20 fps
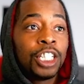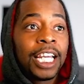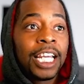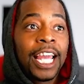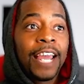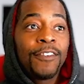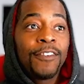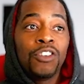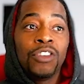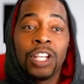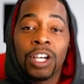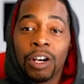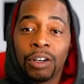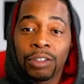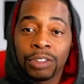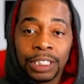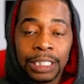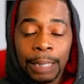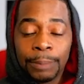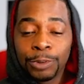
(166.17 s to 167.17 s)
If you look on
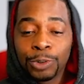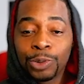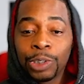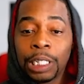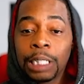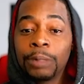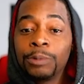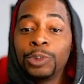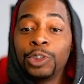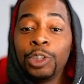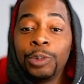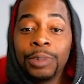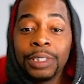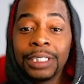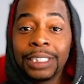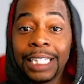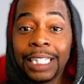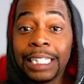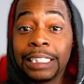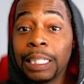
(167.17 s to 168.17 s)
some streams, you will
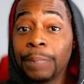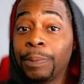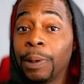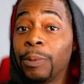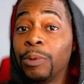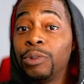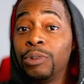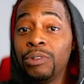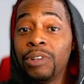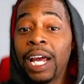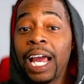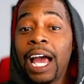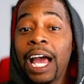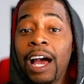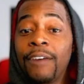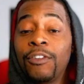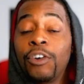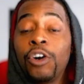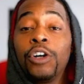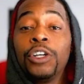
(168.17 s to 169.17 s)
see some people do
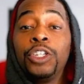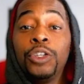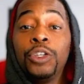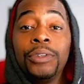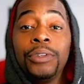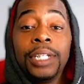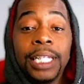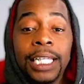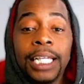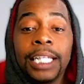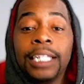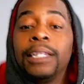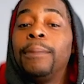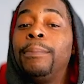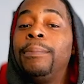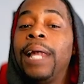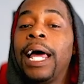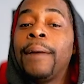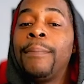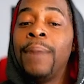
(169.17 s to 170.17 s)
have or do need the
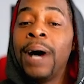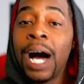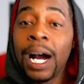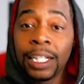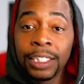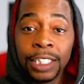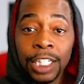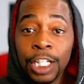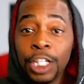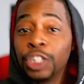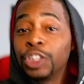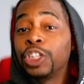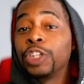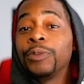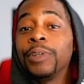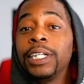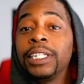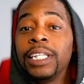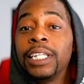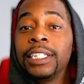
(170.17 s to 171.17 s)
black box to
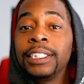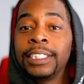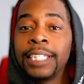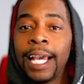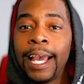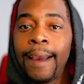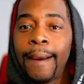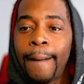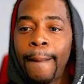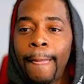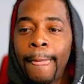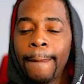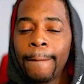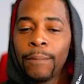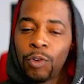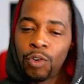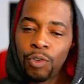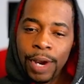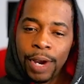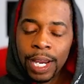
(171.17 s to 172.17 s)
read the chat,
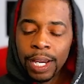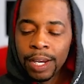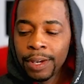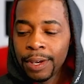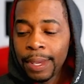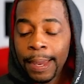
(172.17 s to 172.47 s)
right?